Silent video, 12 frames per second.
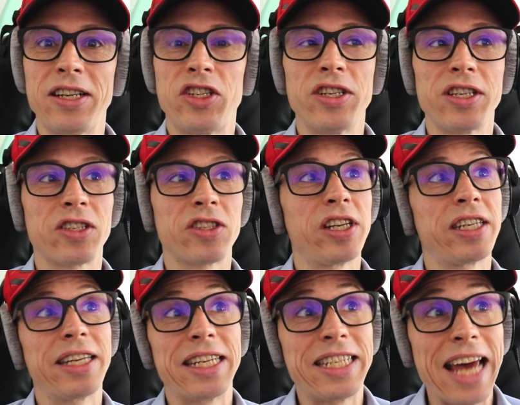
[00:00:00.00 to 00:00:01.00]
just to
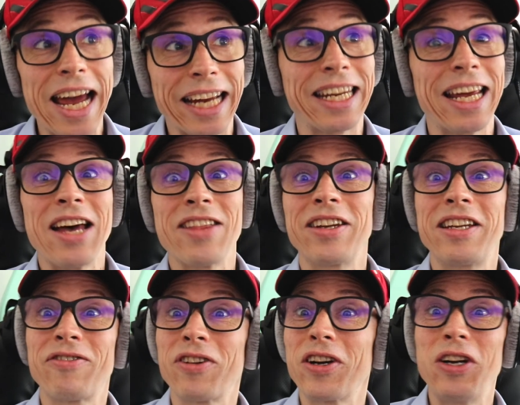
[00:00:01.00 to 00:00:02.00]
detect the
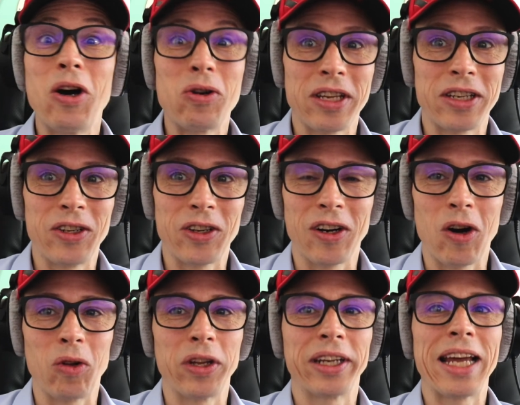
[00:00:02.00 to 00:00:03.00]
different notes that you're
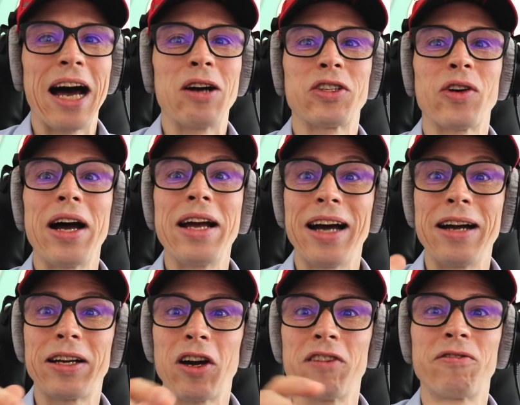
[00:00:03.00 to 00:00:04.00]
holding down. So I
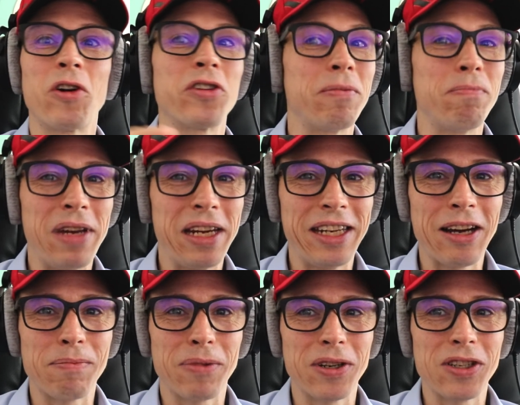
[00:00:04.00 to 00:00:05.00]
convert the MIDI
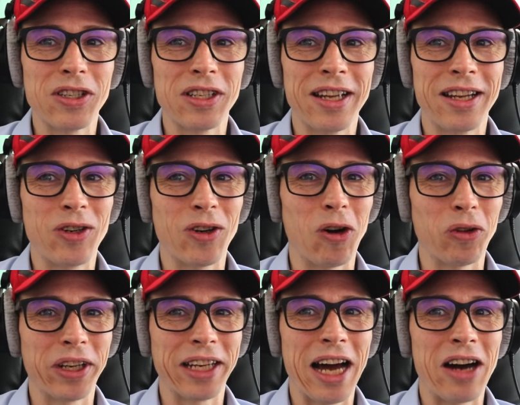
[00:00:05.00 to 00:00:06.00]
numbers that you're
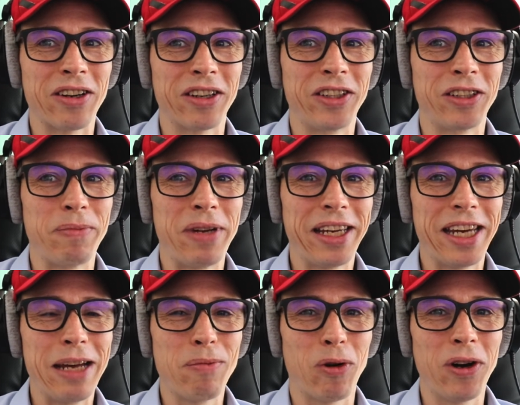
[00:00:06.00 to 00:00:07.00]
holding down on your MIDI
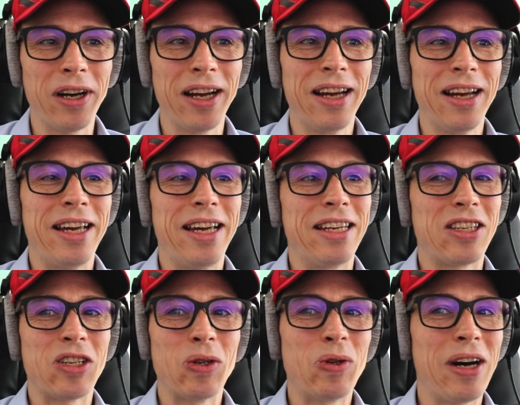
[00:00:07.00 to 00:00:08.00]
keyboard
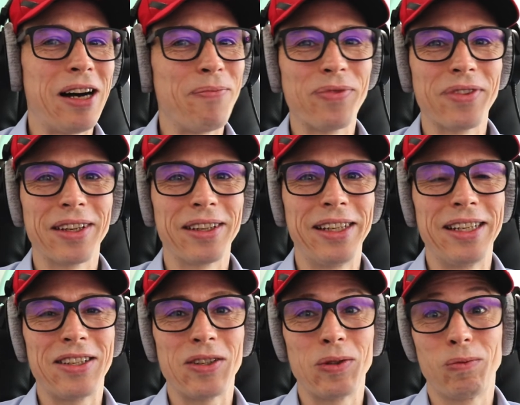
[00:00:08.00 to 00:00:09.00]
into
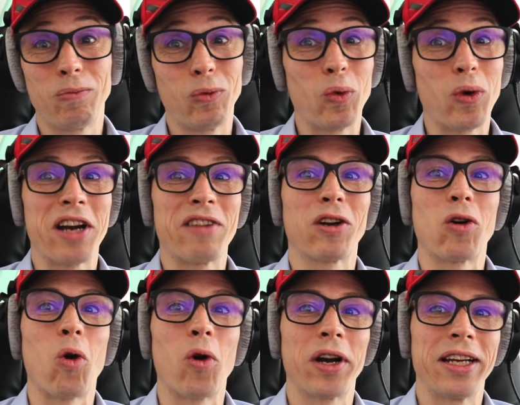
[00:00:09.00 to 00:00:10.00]
whatever
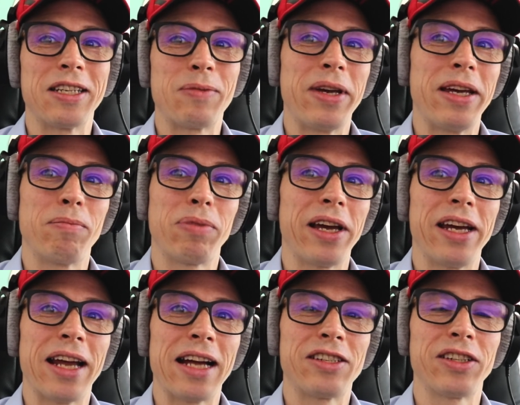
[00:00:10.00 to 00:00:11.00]
chord is being
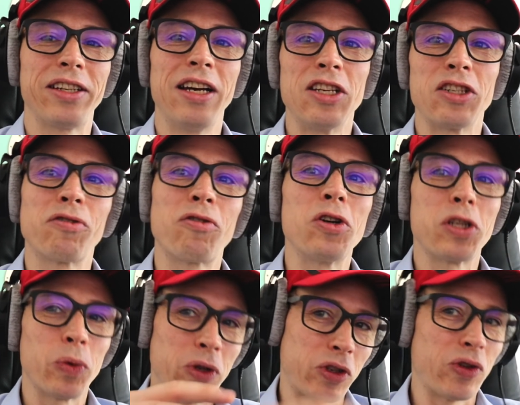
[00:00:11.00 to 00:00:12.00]
played actually. So first
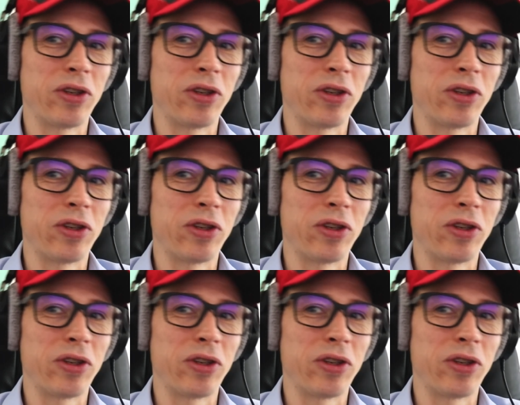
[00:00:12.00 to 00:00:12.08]
you would